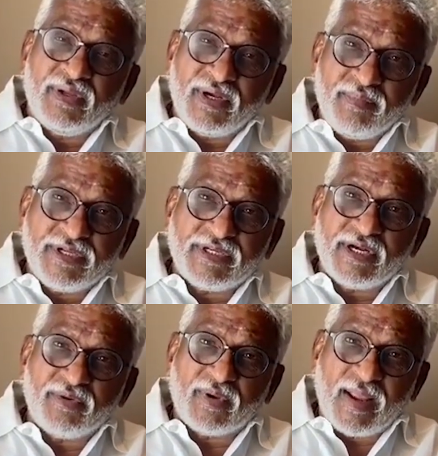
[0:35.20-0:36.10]

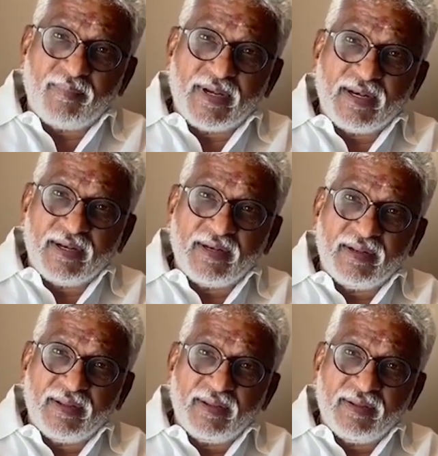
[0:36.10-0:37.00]
administrative capital,
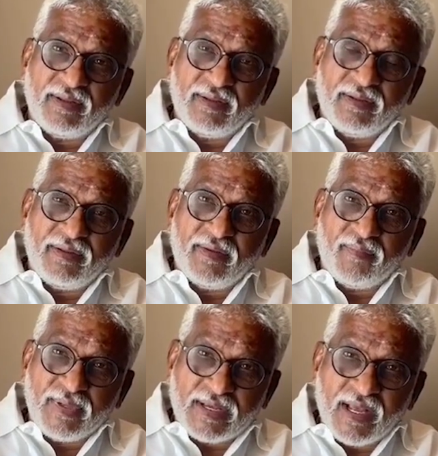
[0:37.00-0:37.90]

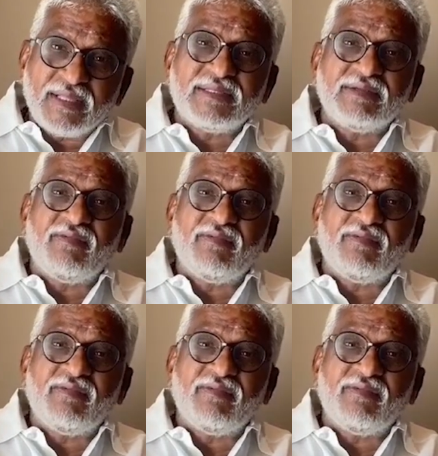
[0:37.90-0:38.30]
because